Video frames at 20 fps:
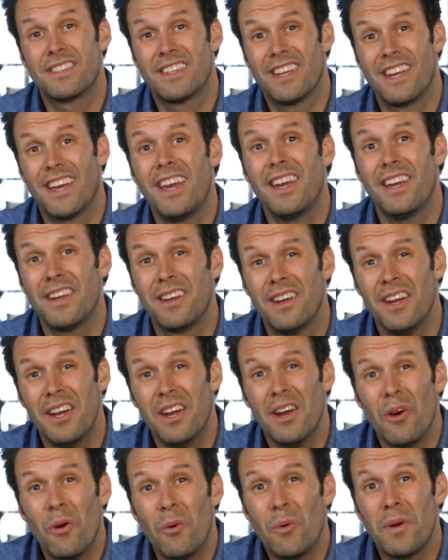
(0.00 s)
say, hey,
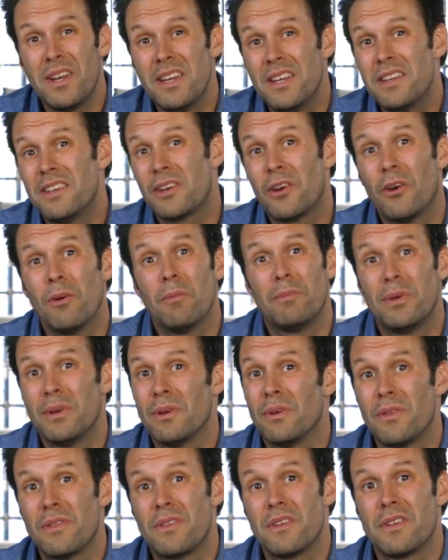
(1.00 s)
we need to go
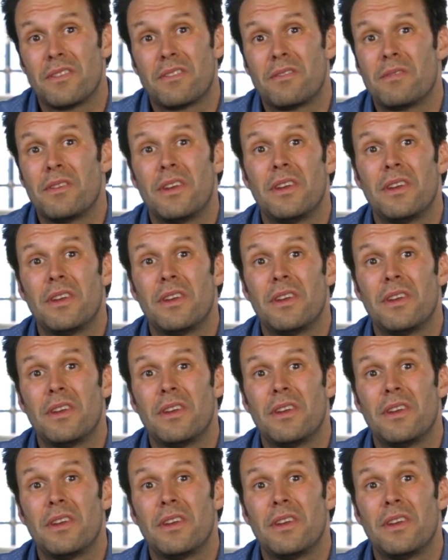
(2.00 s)
build this